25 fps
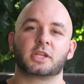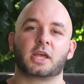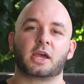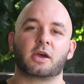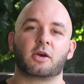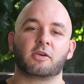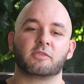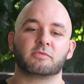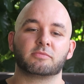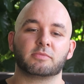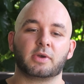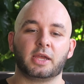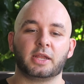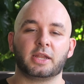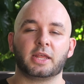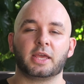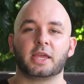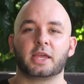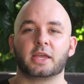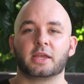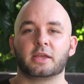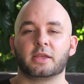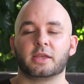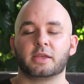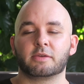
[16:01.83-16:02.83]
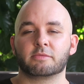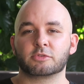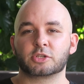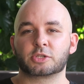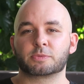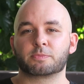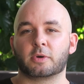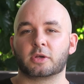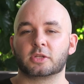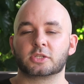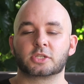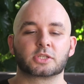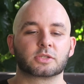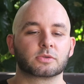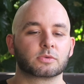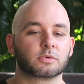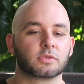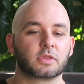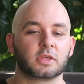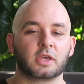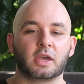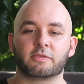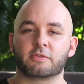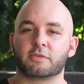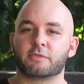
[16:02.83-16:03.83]
Now, I've made it in response to
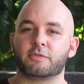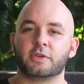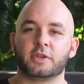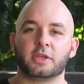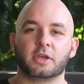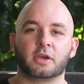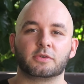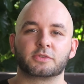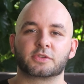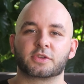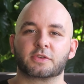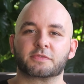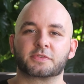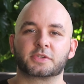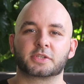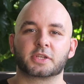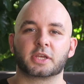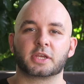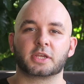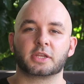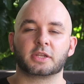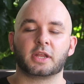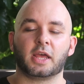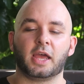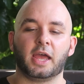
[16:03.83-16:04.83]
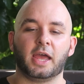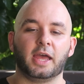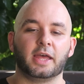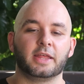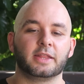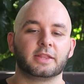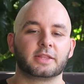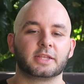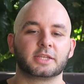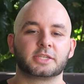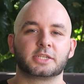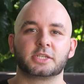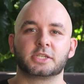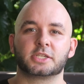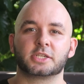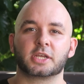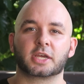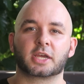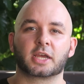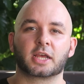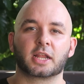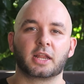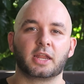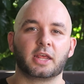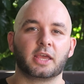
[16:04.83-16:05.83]
all the other videos I've seen, and this is
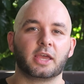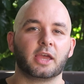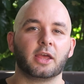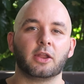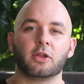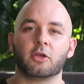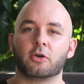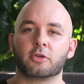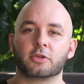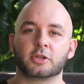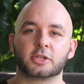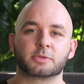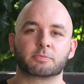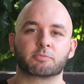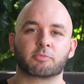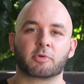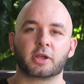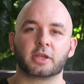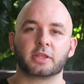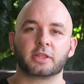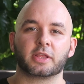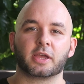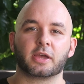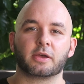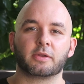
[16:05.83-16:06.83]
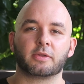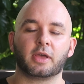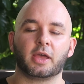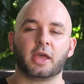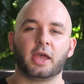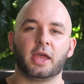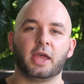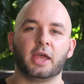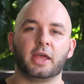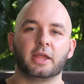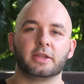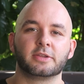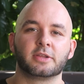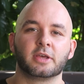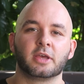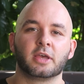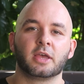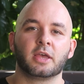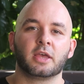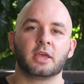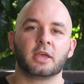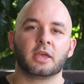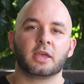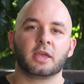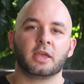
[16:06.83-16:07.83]
a clear and honest breakdown. And
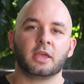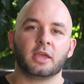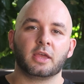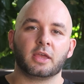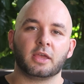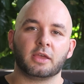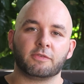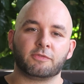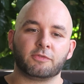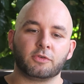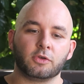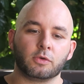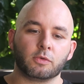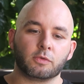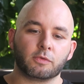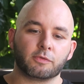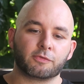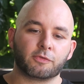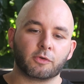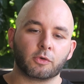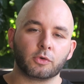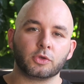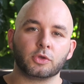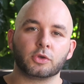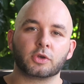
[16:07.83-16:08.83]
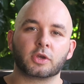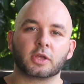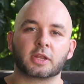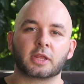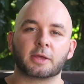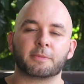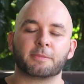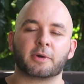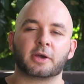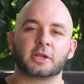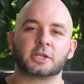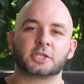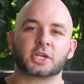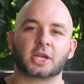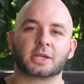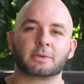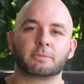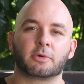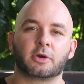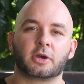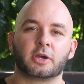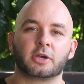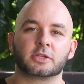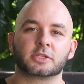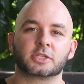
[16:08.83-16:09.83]
if you thought you could get by in
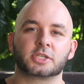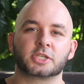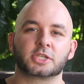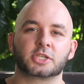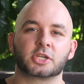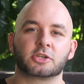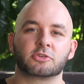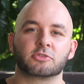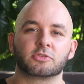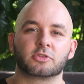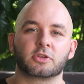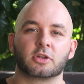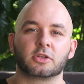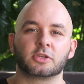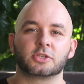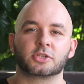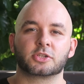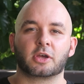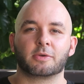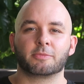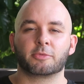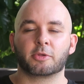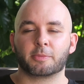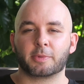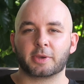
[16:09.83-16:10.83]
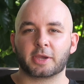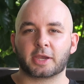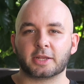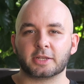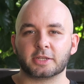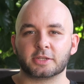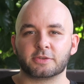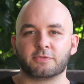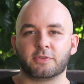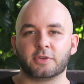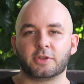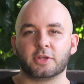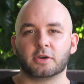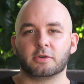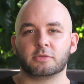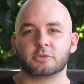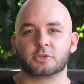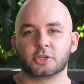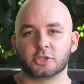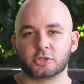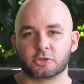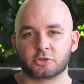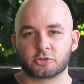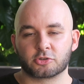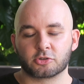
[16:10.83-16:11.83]
Chiang Mai on $600, I'm not making this video
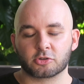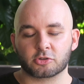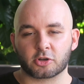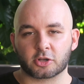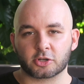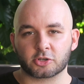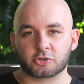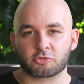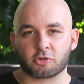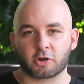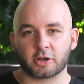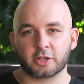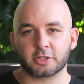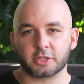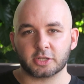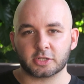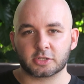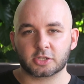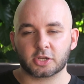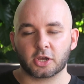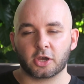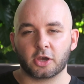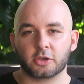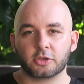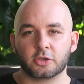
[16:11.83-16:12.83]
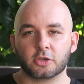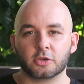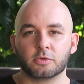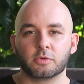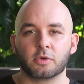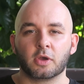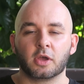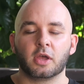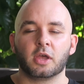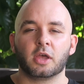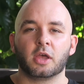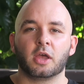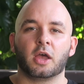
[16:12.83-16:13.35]
to like try and deter you.